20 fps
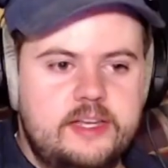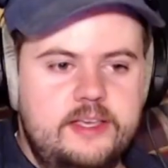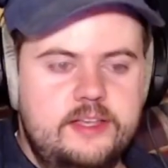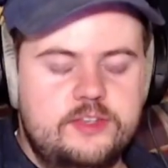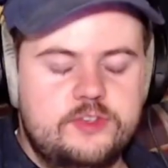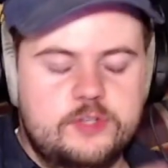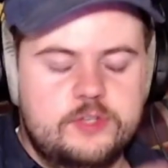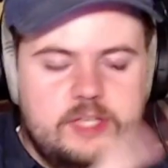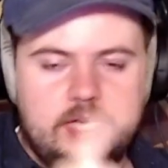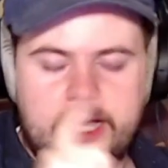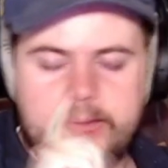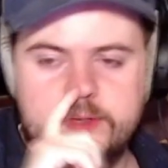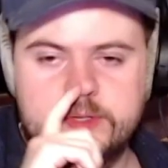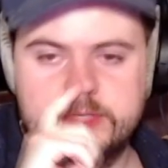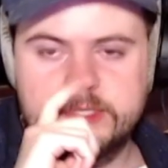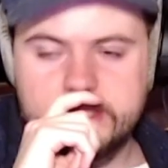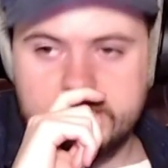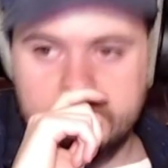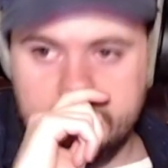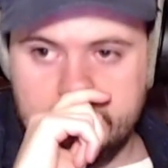of interesting. I was
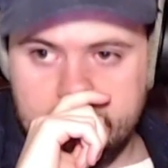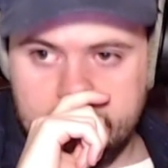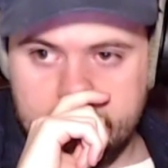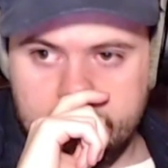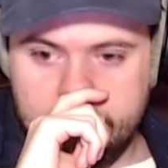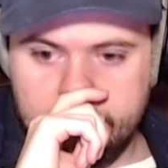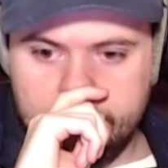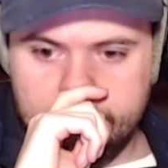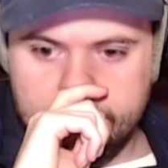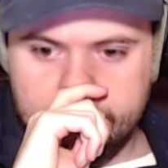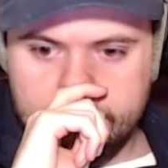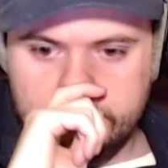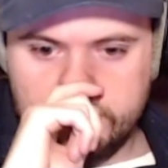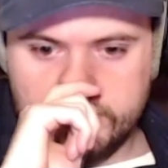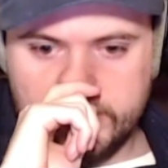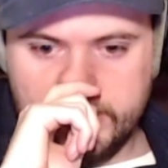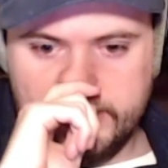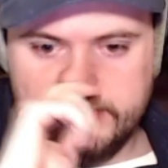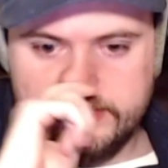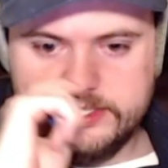looking at
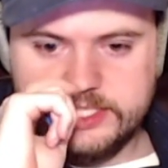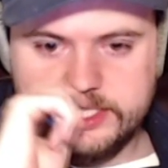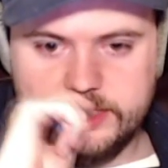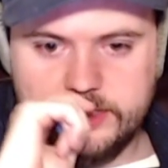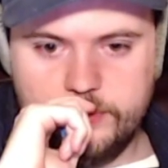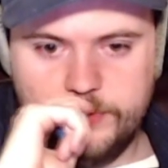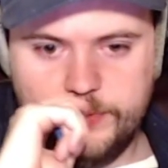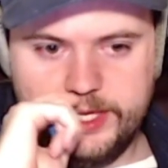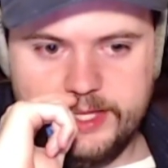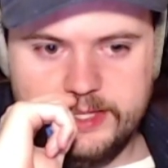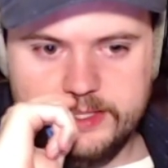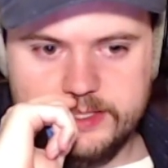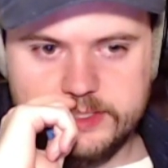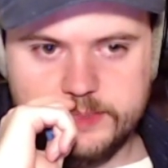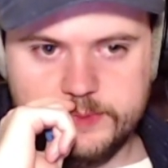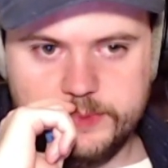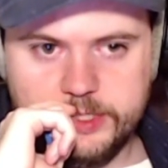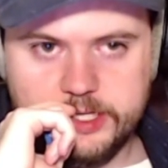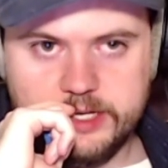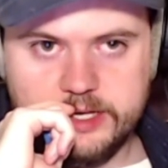John C. Wynn's
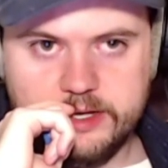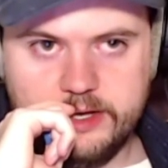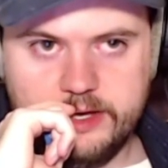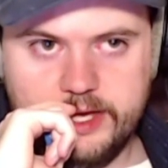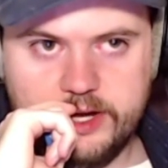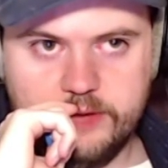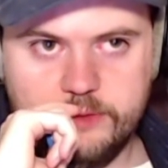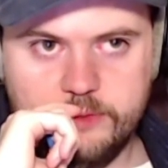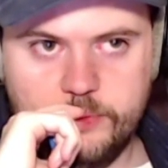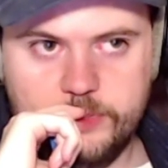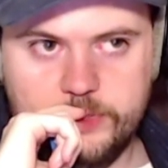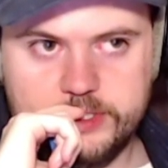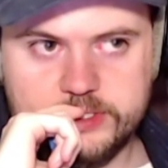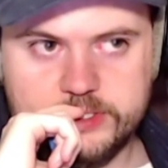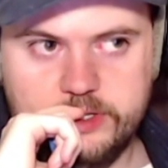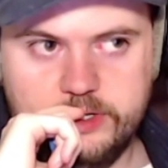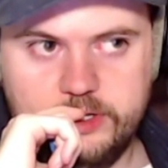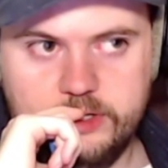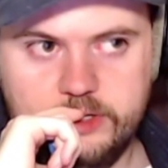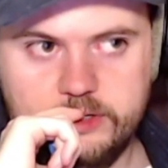book. I don't remember what it's
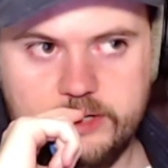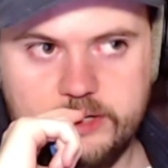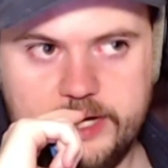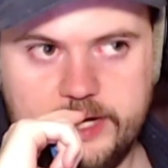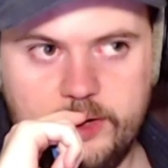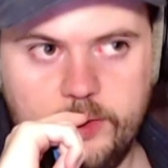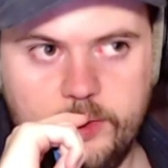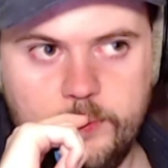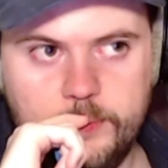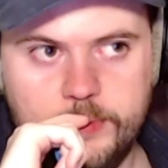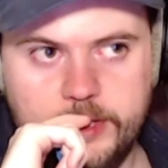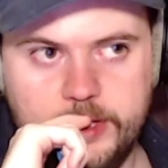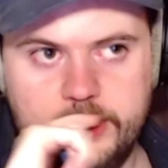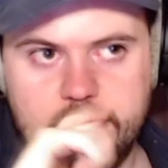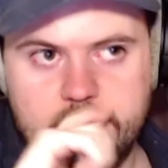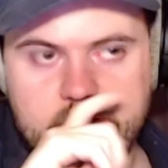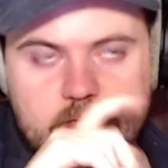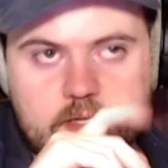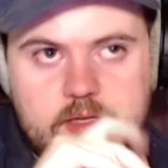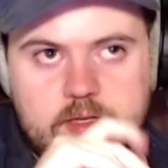called now,
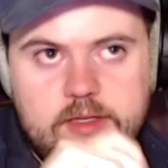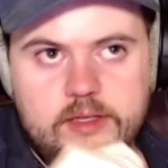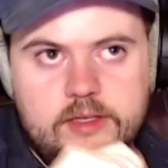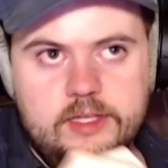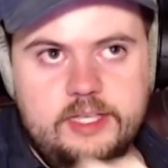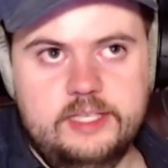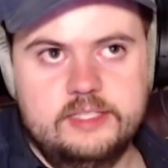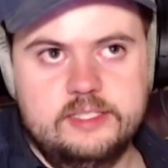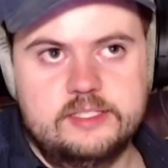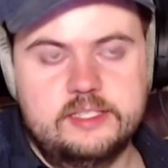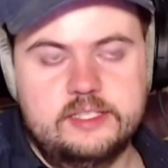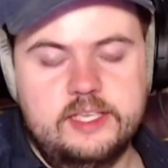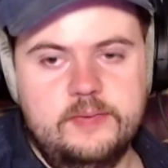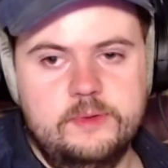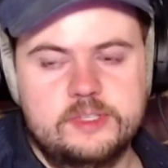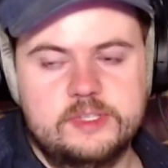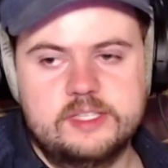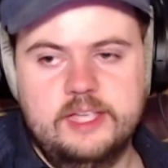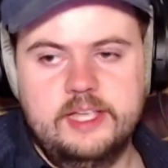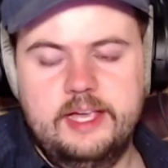but he
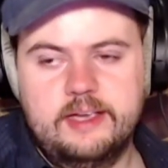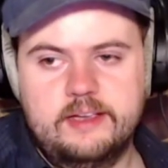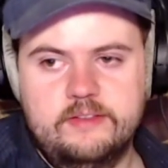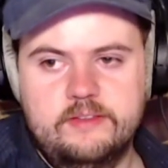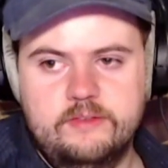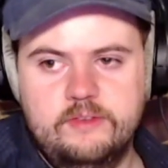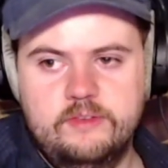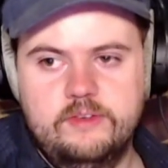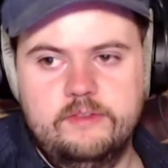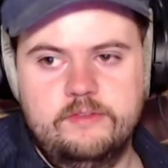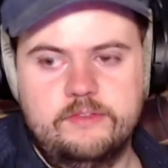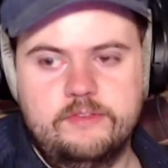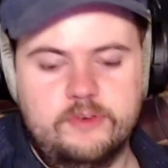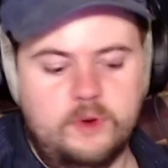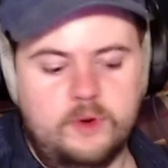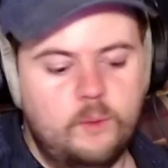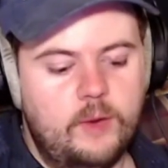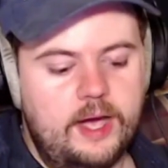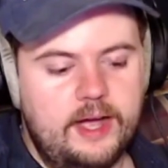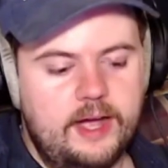was like for
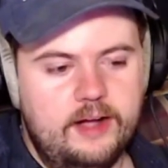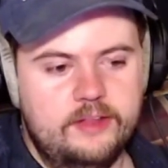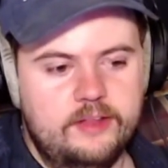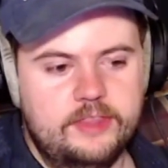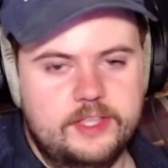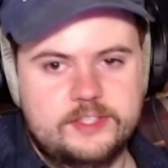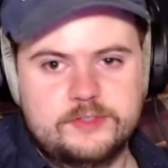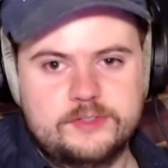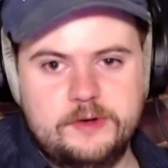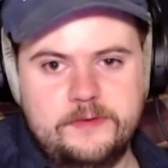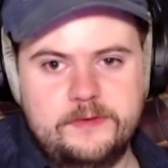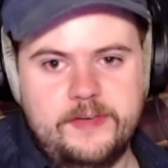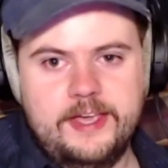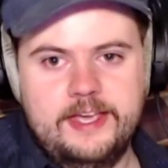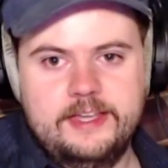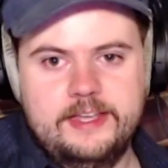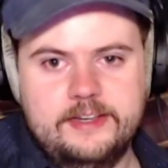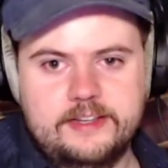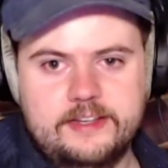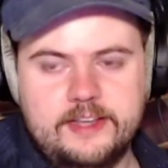a while the sort of
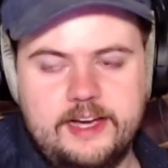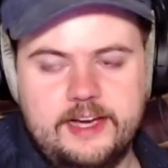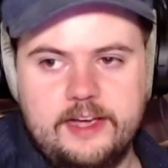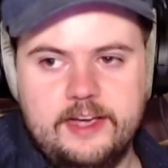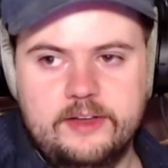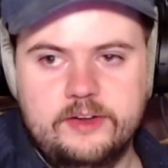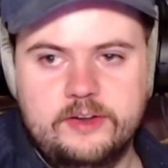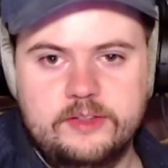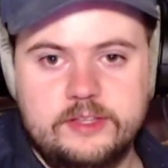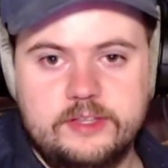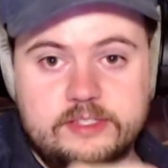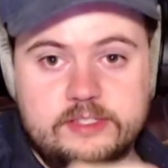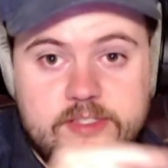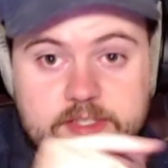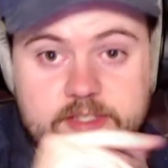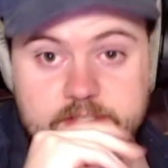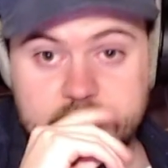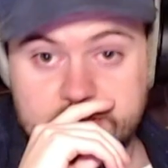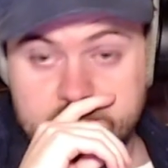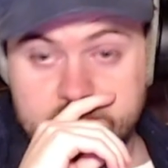head guy on all the
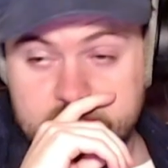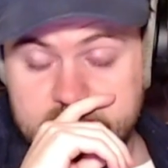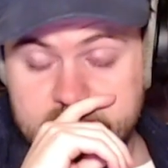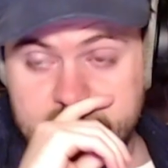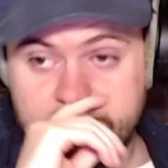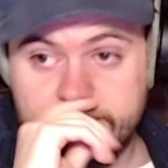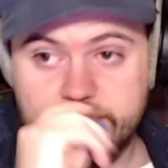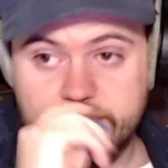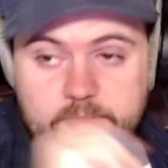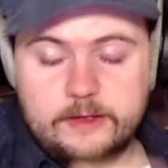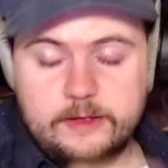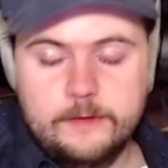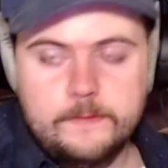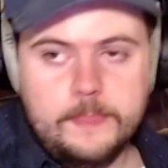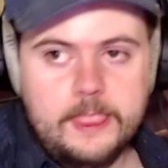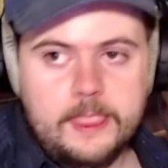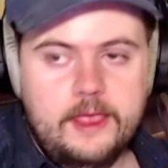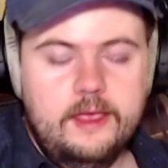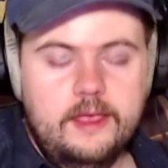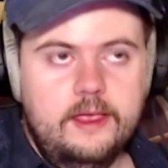session stuff,
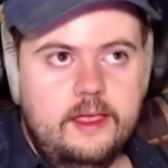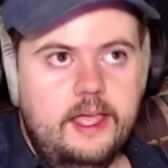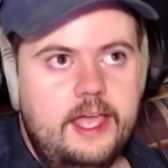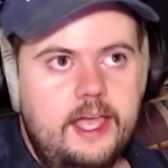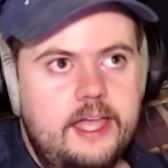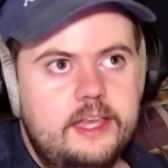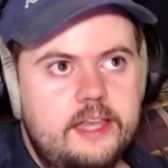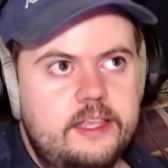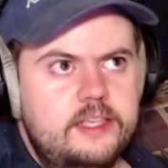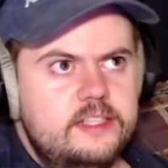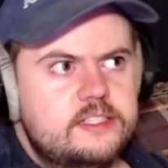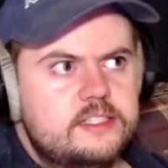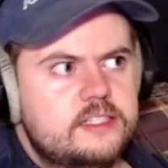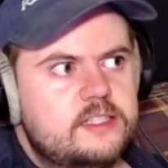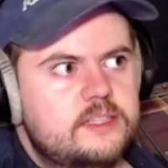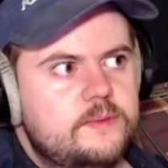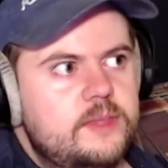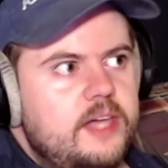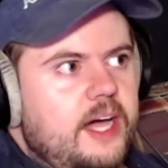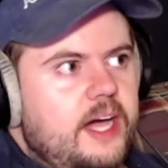and he said
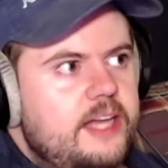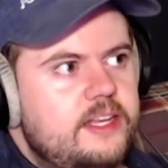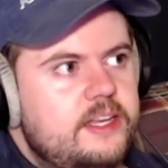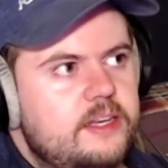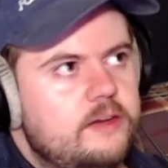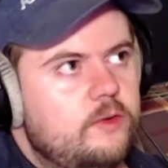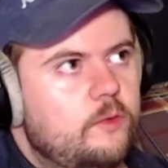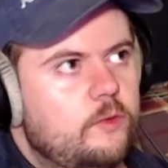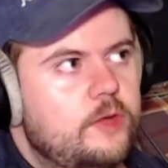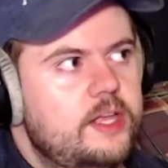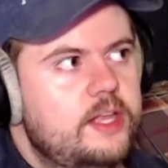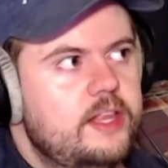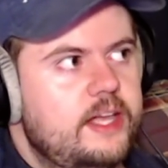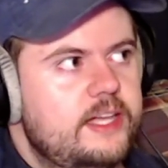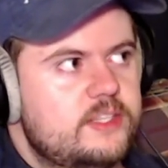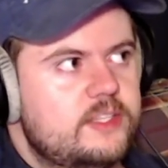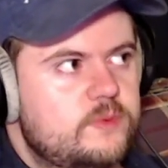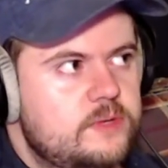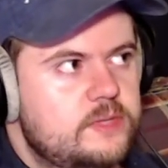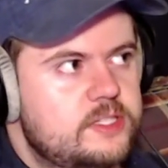something that I didn't
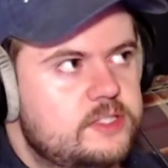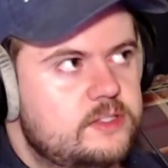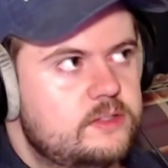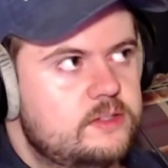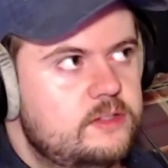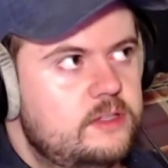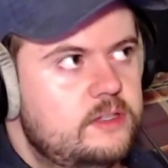realize was.